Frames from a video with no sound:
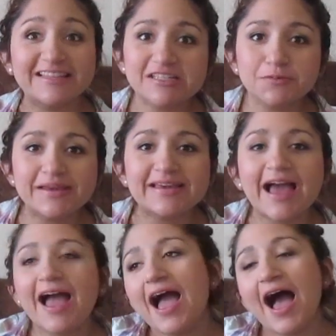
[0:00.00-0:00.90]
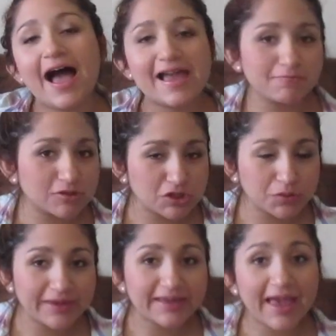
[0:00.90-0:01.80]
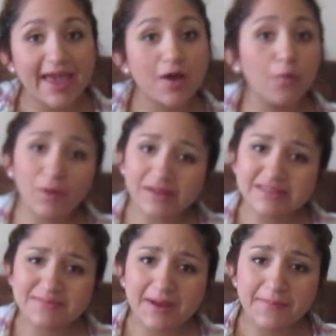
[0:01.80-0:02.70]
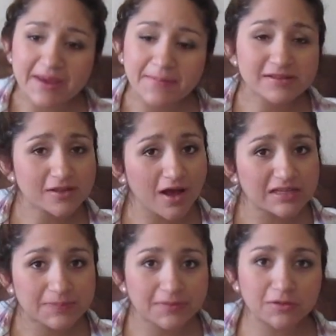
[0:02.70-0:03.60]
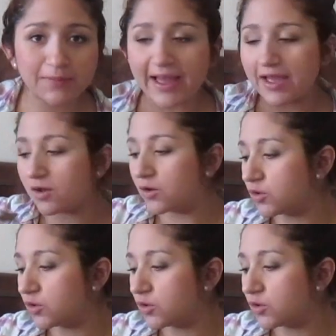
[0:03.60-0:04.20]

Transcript: This week I am doing a what's in my baby's hospital bag,